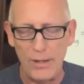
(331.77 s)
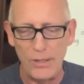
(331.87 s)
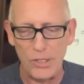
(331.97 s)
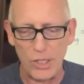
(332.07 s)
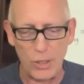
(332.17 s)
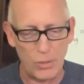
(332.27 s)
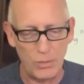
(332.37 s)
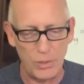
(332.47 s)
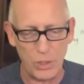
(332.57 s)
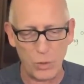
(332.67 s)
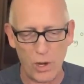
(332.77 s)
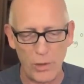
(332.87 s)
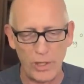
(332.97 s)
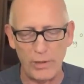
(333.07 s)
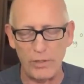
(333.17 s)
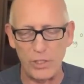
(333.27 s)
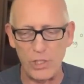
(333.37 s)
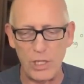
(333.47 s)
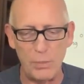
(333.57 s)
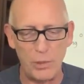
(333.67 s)
So just wondering if it's
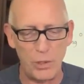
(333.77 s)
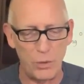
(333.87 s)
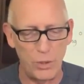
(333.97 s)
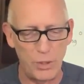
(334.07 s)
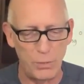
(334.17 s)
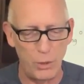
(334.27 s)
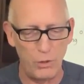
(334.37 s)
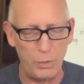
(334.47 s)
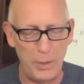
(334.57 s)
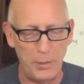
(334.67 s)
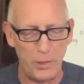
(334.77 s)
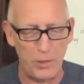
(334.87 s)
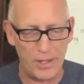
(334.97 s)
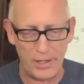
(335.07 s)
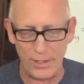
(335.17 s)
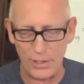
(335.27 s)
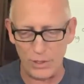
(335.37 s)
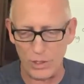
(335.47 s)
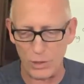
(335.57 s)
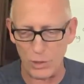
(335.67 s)
cheaper to, to move people than it
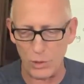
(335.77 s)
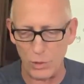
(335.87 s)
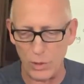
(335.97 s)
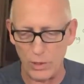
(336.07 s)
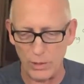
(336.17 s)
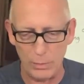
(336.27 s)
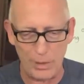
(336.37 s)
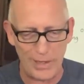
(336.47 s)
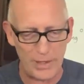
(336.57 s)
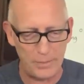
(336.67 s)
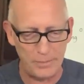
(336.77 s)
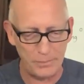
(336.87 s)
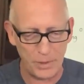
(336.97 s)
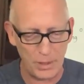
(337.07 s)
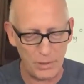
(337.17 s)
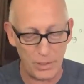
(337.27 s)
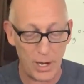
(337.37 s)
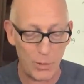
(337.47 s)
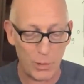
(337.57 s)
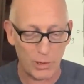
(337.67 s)
is to pay them to
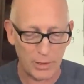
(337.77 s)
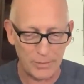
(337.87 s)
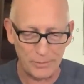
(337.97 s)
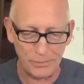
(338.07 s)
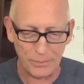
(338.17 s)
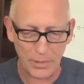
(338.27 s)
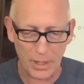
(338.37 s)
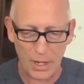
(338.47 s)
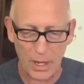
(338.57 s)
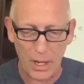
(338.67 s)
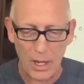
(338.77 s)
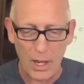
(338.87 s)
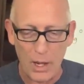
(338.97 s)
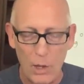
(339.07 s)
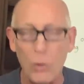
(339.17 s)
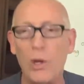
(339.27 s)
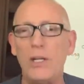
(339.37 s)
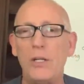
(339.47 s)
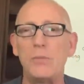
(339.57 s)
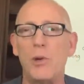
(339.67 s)
not work. Well,
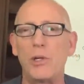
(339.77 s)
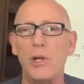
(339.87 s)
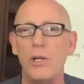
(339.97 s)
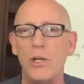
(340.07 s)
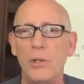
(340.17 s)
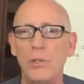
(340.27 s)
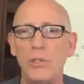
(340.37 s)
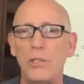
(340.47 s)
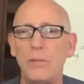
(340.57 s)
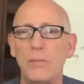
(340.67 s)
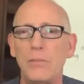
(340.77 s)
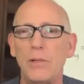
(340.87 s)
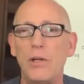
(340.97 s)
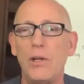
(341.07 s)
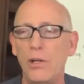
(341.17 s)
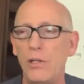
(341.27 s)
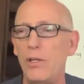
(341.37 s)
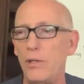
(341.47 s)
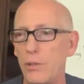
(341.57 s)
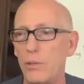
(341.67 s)
here's more good news. Good
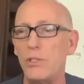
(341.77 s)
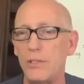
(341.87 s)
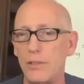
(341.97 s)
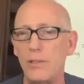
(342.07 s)
news.